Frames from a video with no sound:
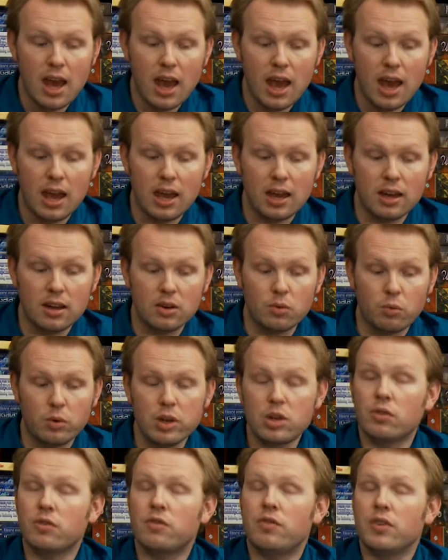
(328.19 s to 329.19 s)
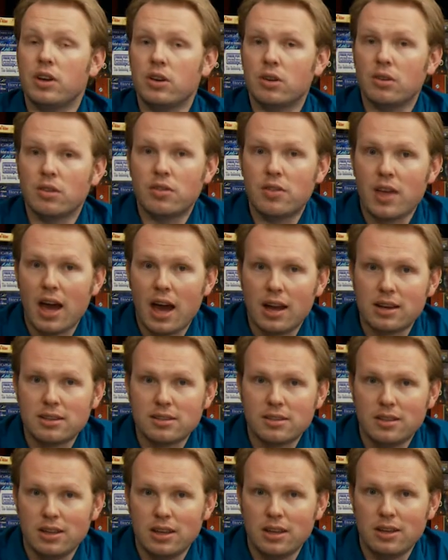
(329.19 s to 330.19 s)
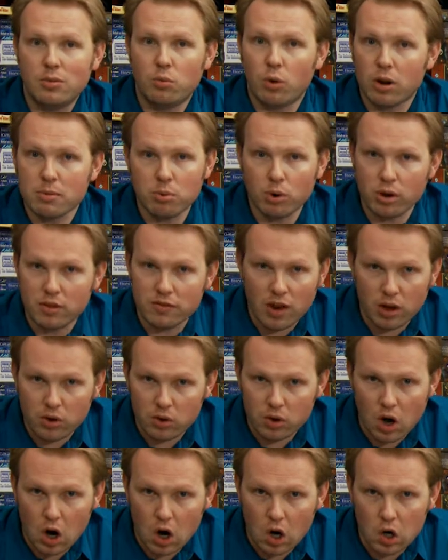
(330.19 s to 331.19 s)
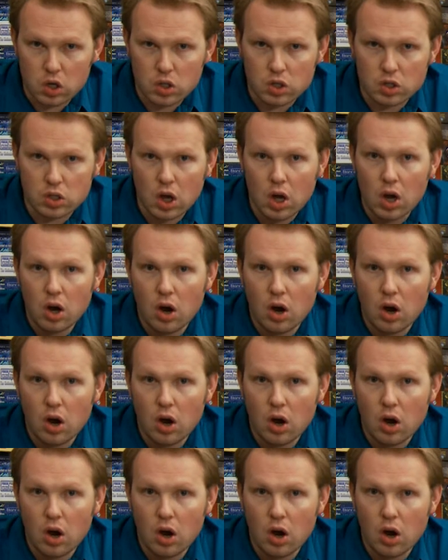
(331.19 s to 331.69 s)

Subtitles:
and we don't feel that the 1 point value cards